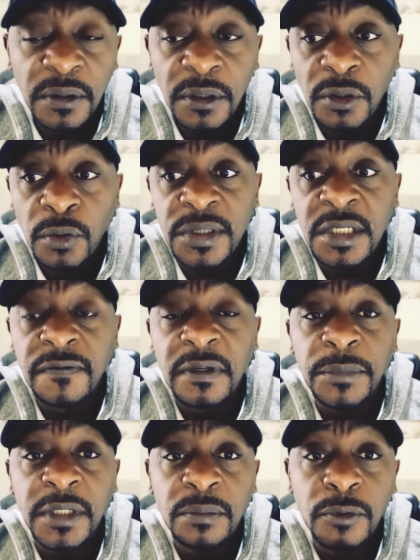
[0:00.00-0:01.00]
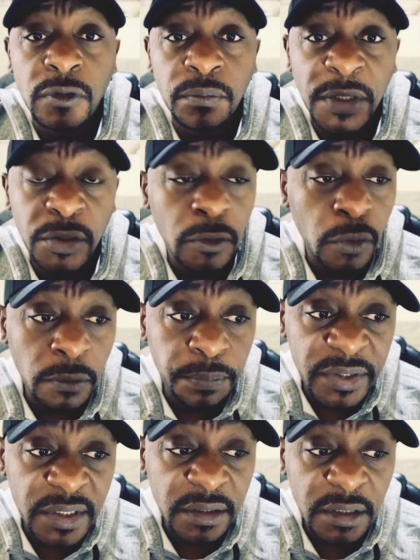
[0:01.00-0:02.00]
You has never been able to make your own
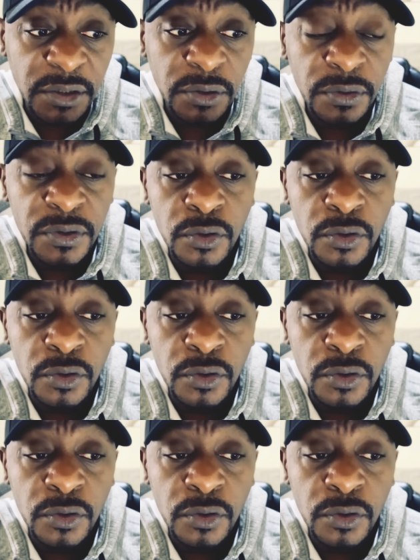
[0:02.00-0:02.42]
presentations,